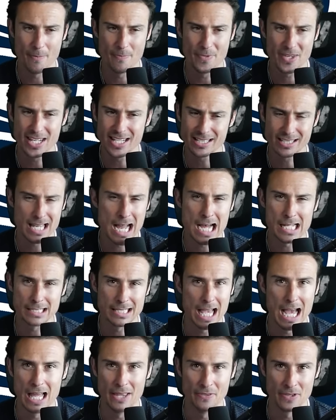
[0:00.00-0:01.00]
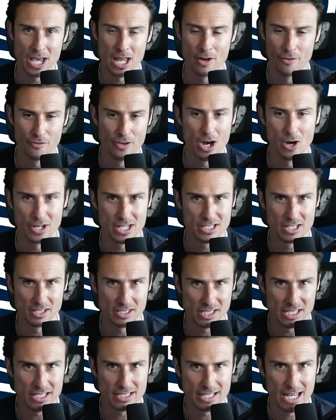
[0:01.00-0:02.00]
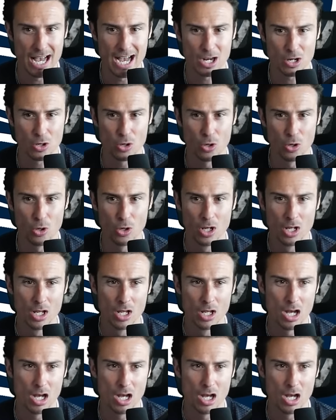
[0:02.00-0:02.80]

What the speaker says: he's not that in the NFL. He's a D-tackle.